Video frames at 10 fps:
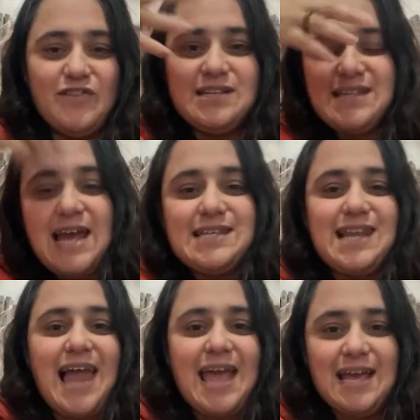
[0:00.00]
It takes
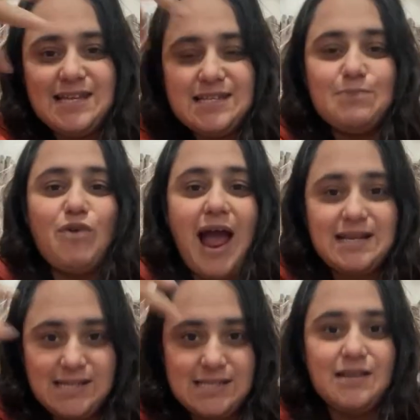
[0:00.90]
layers and
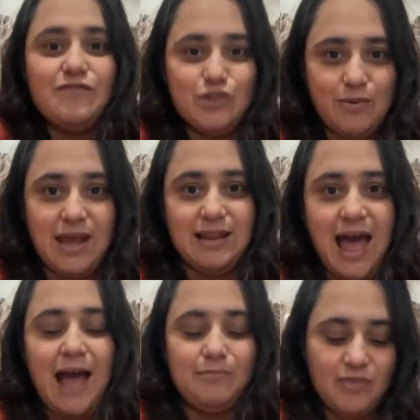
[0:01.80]
practice of doing
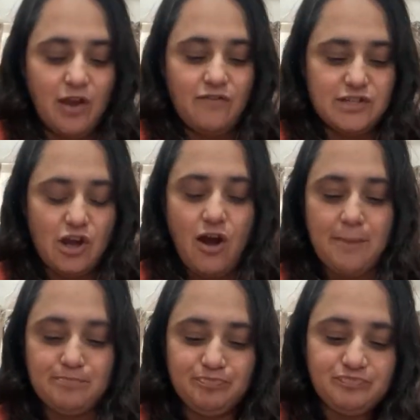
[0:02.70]
that over time.